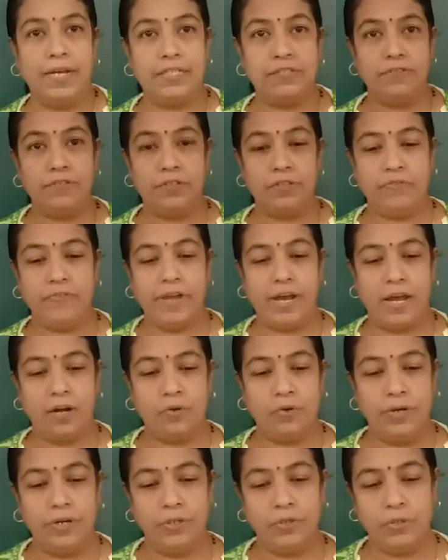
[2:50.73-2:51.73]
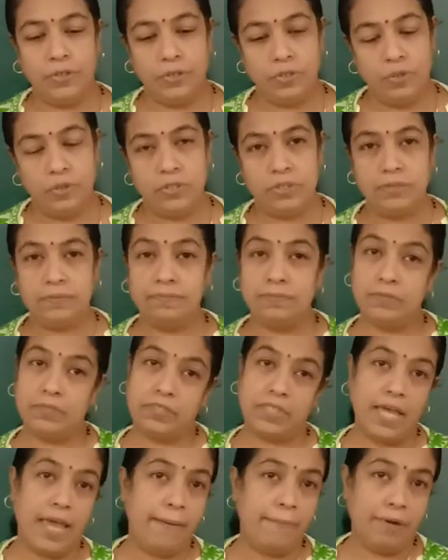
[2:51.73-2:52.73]
which we are going to use.
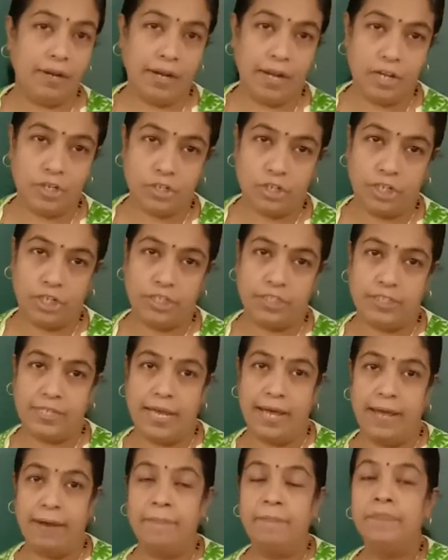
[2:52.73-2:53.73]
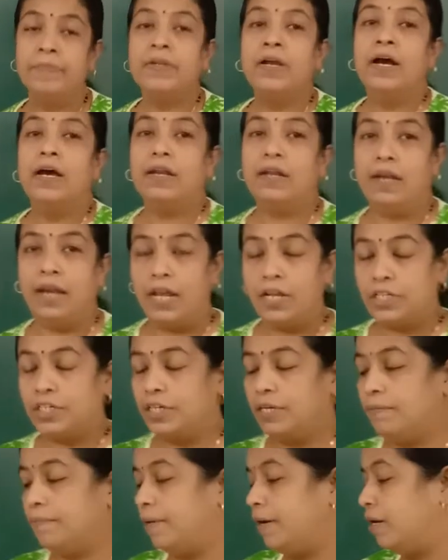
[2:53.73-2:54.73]
Same relation is there.
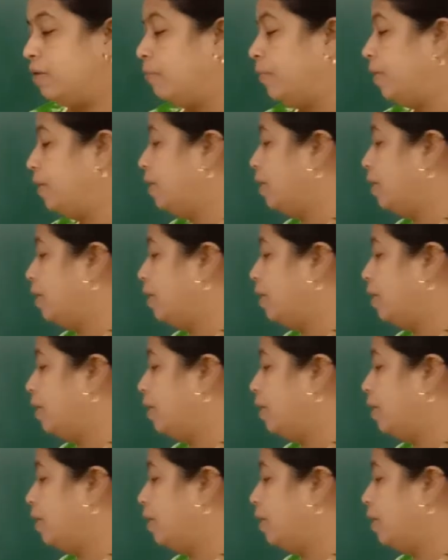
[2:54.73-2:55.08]
Relation between